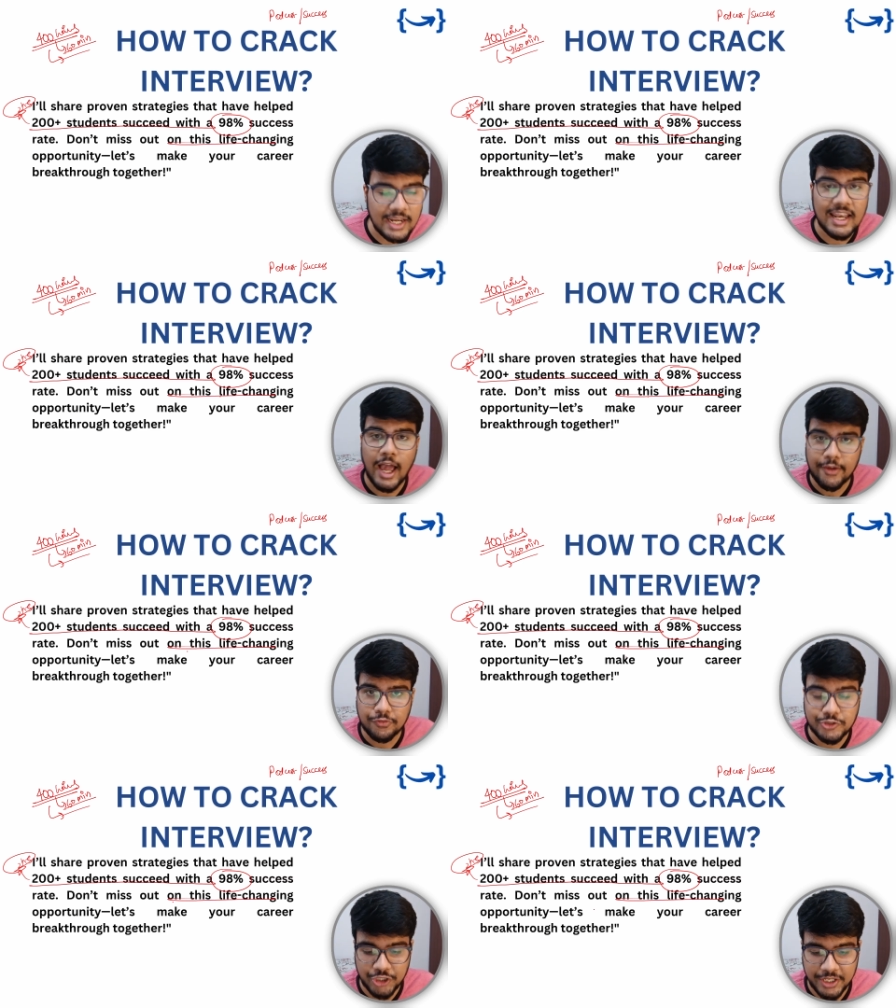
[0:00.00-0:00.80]

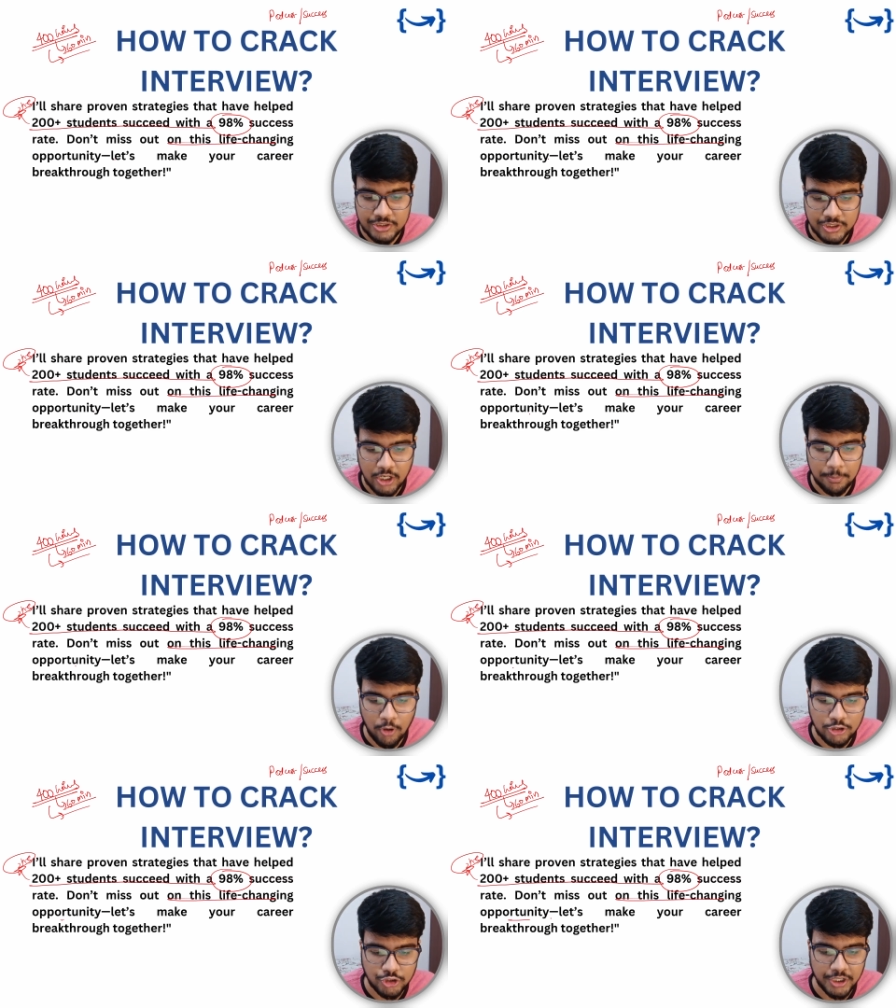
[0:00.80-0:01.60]
life-changing
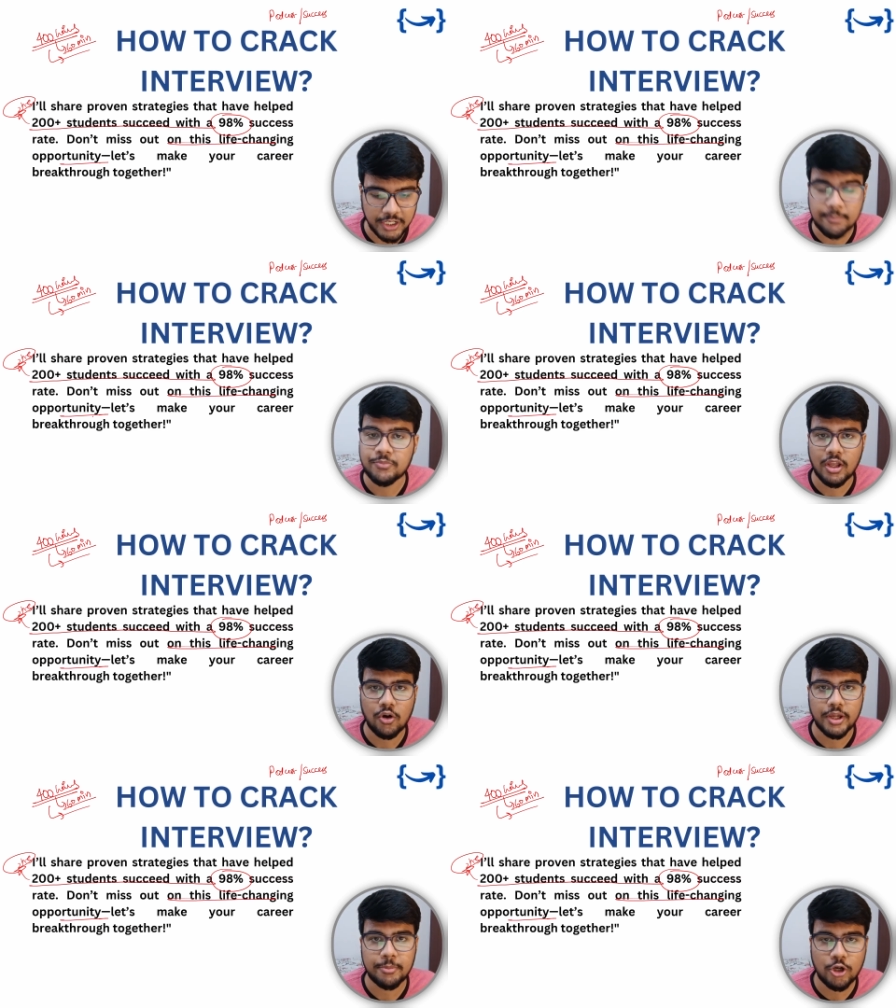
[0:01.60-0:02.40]
opportunity.
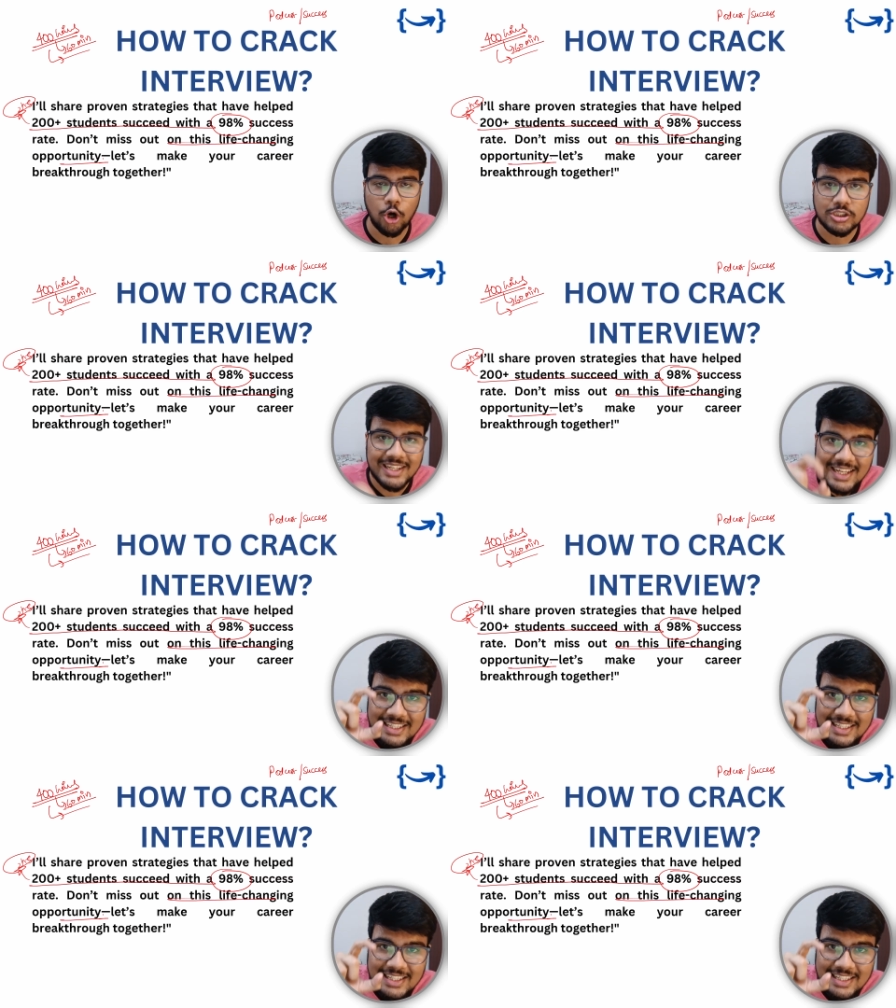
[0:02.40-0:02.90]
Okay, because